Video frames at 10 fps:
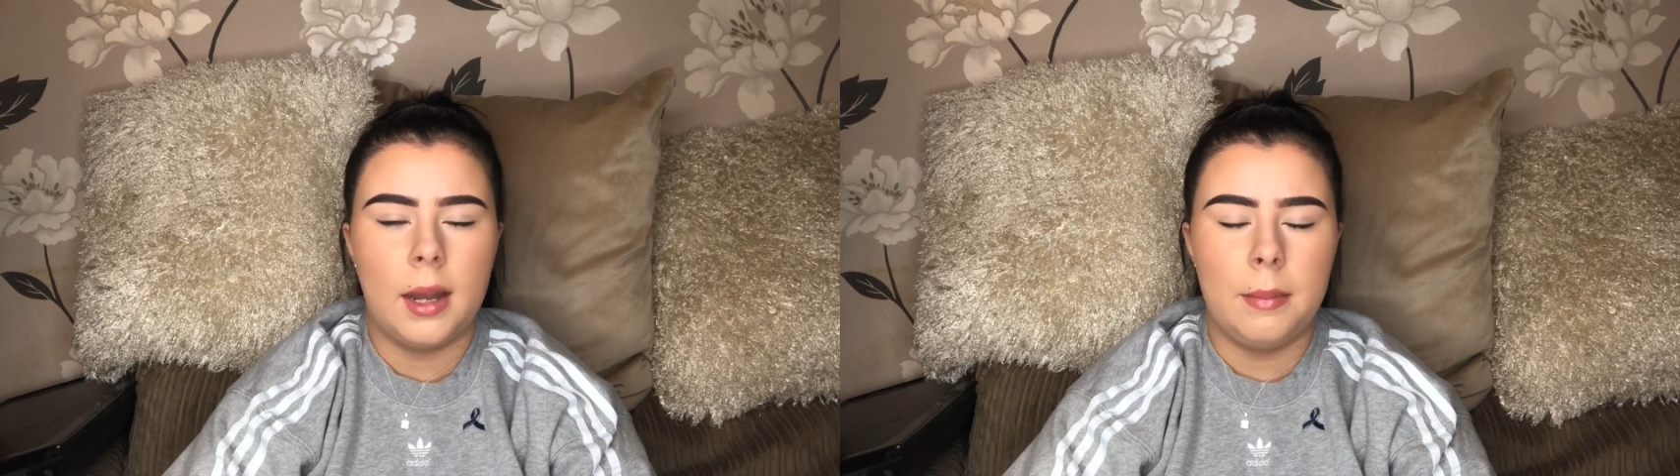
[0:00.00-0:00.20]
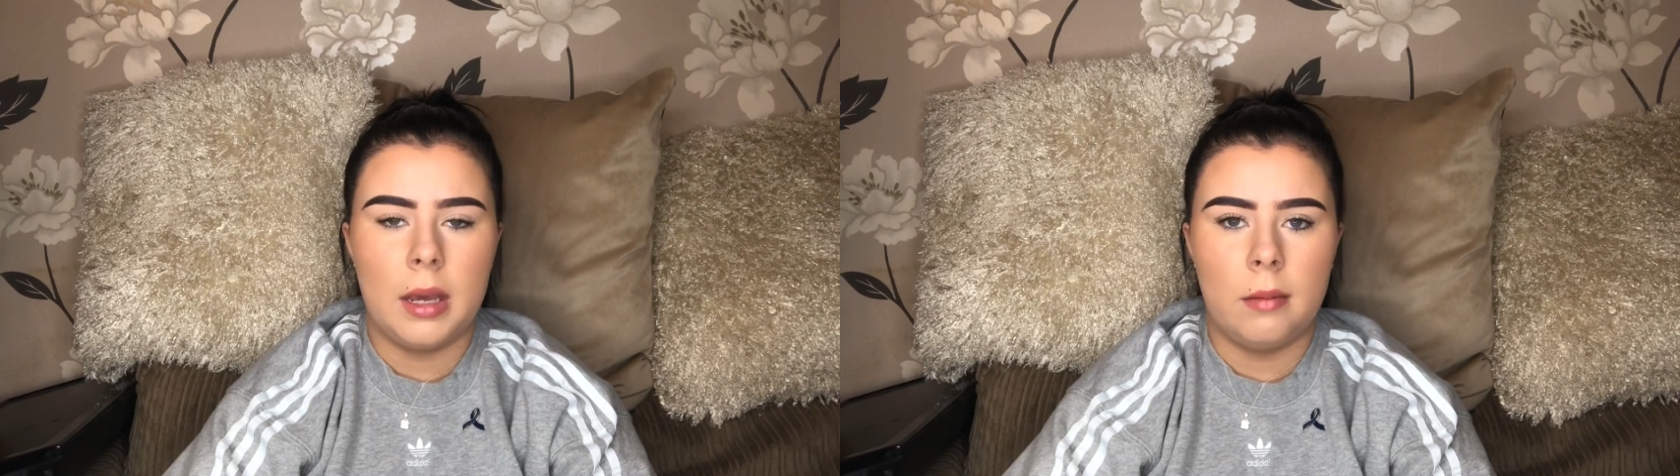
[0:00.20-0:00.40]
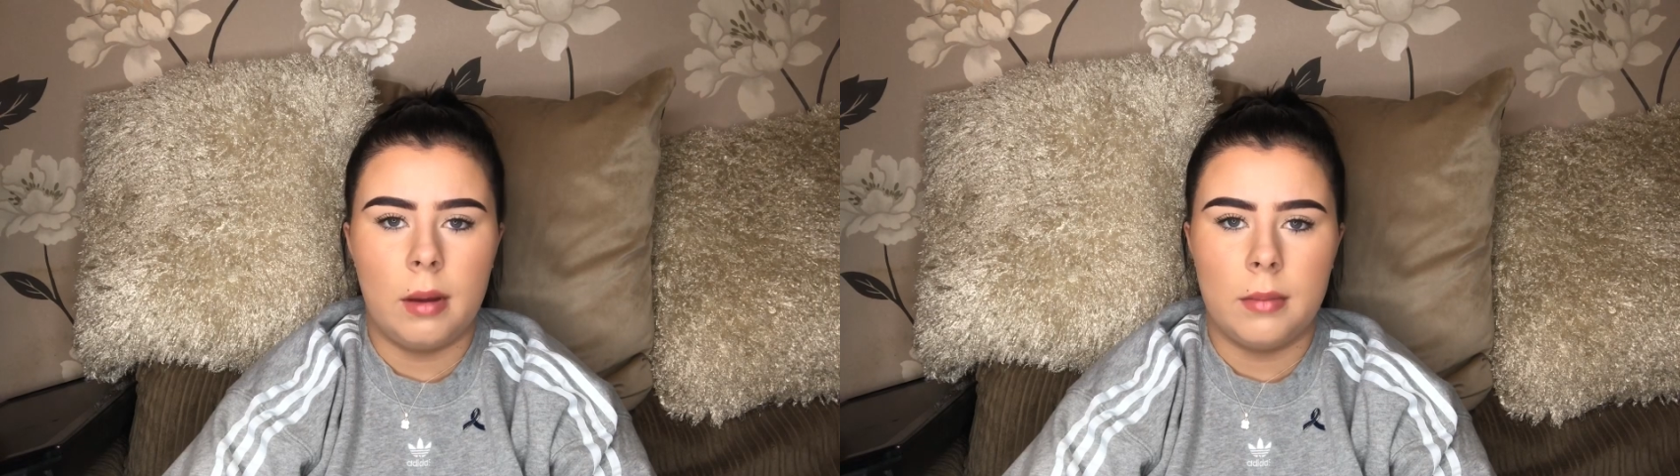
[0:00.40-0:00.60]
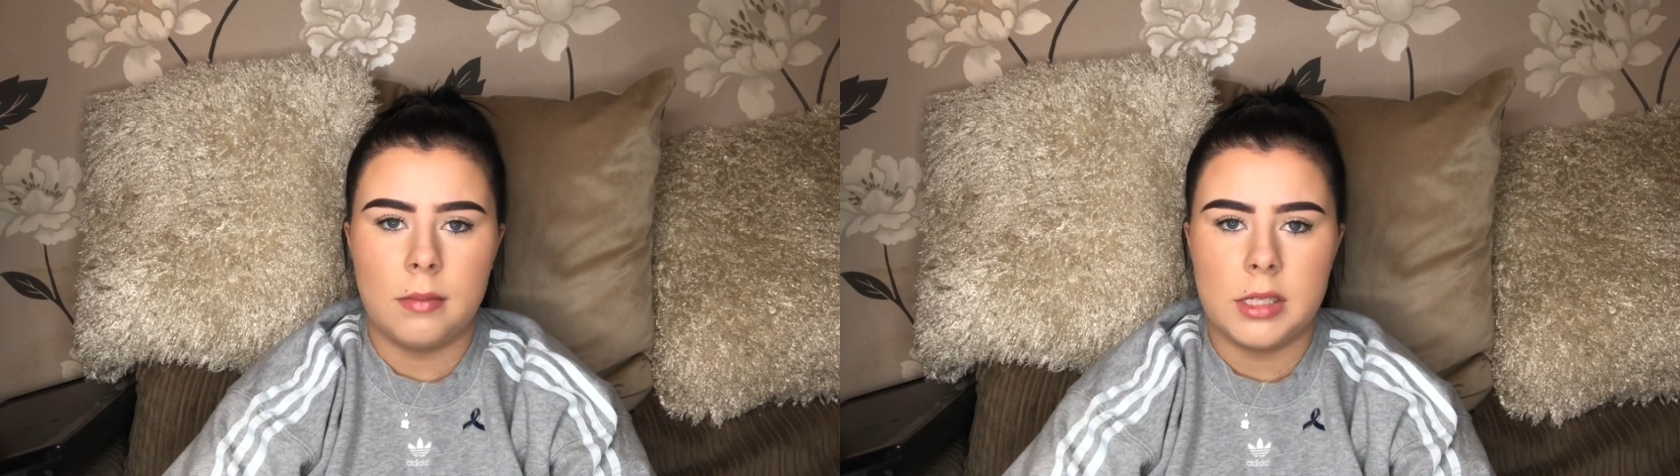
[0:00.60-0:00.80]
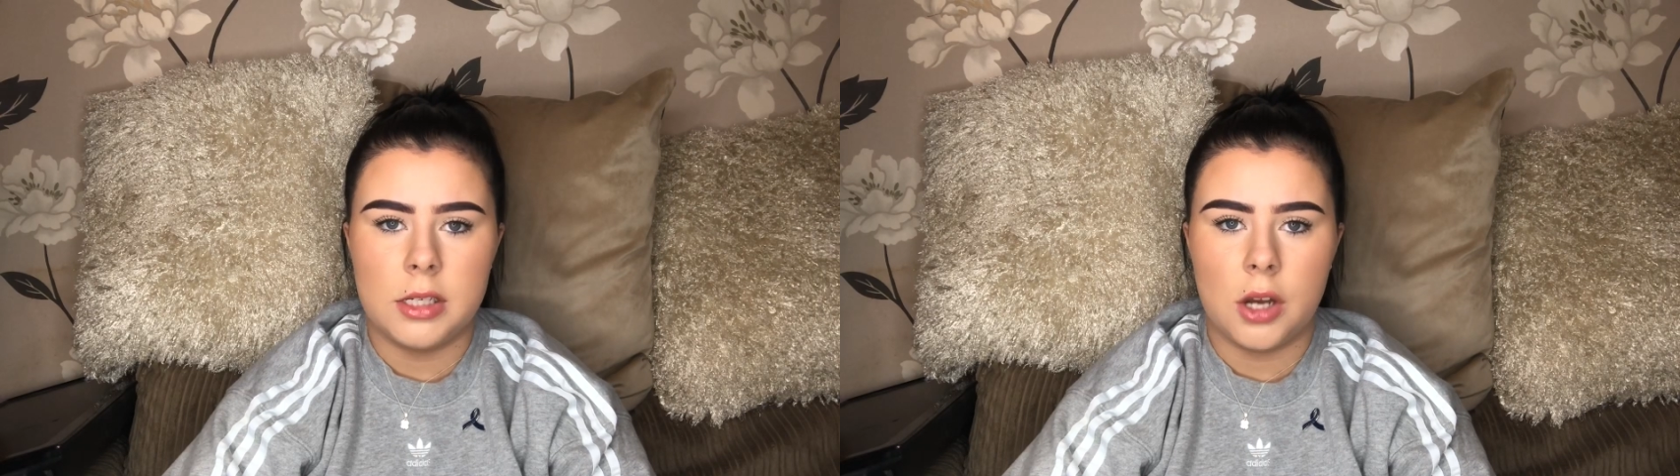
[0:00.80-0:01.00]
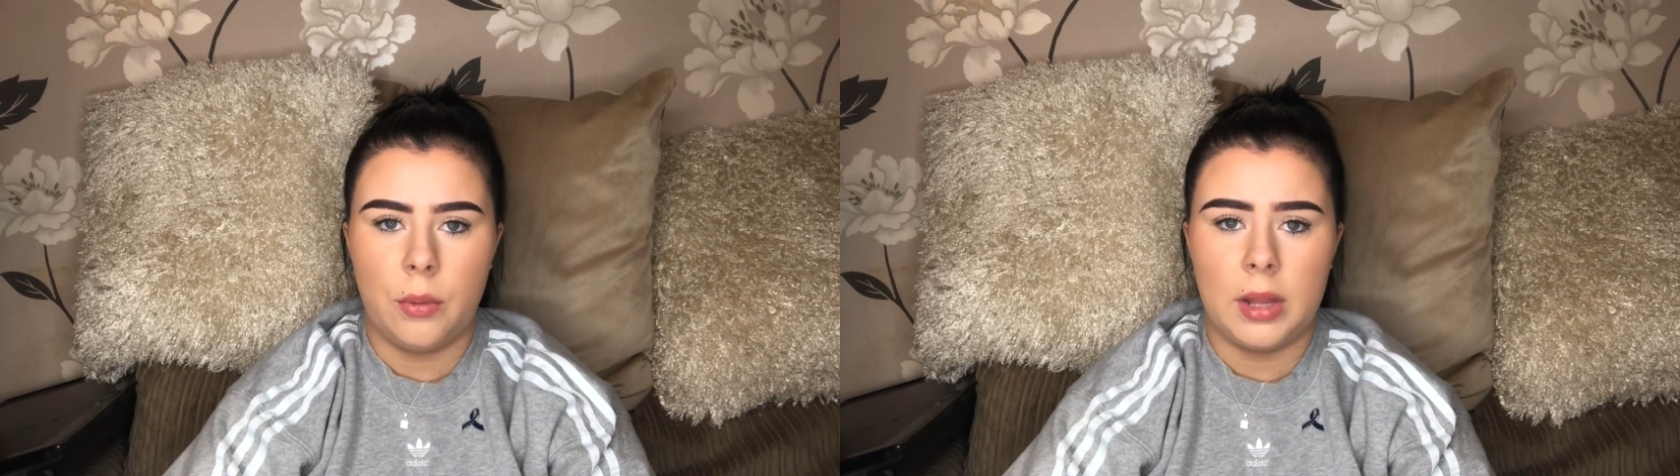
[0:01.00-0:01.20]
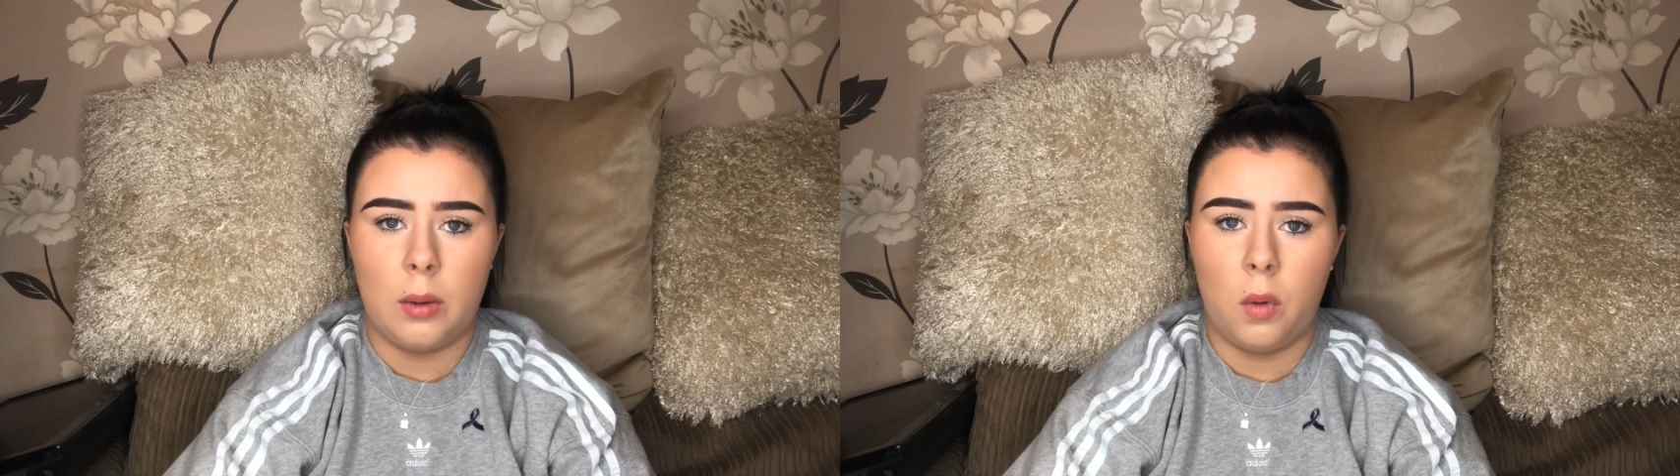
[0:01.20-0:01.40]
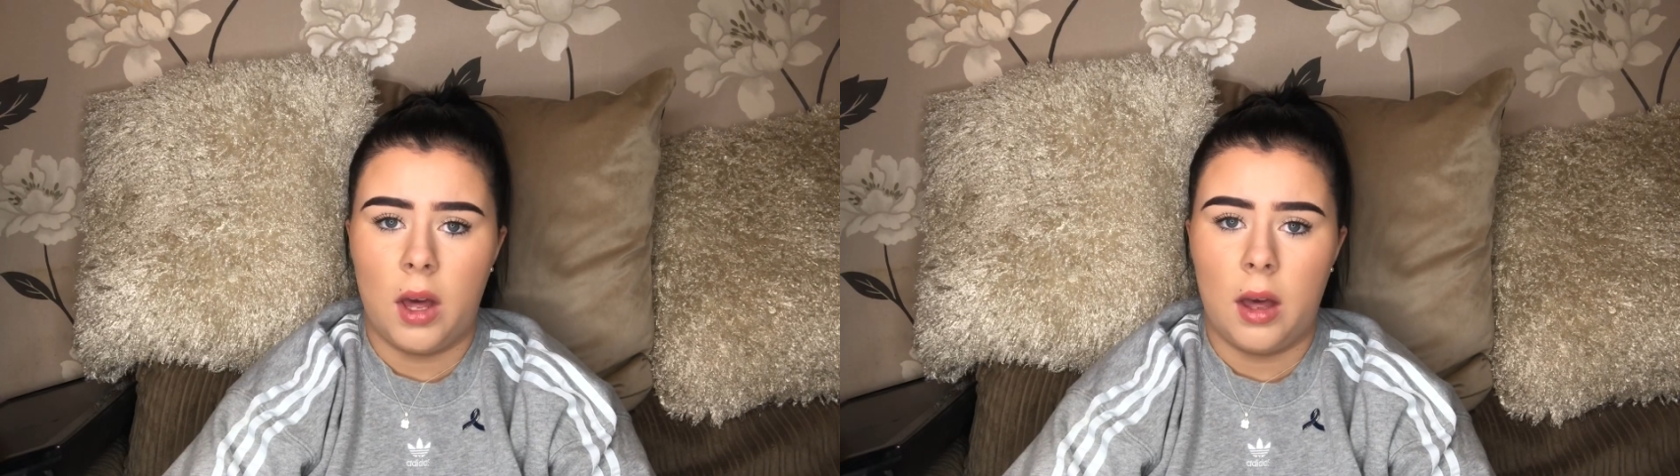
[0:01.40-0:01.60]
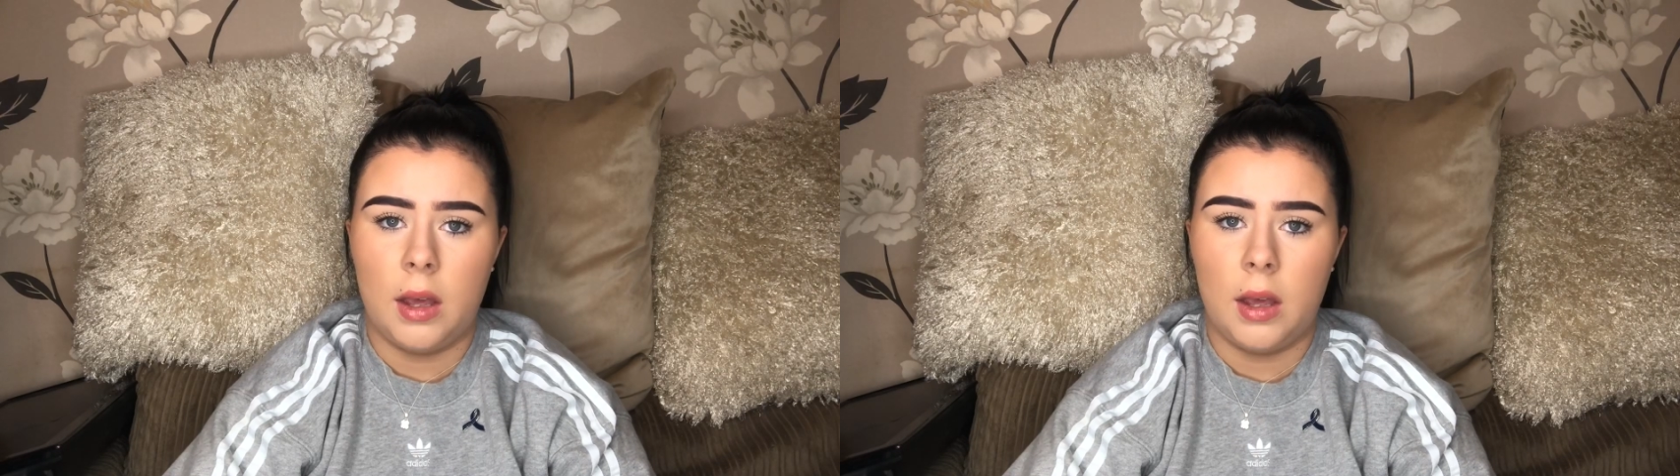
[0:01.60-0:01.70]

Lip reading: Like, me and my mum didn't know what they were.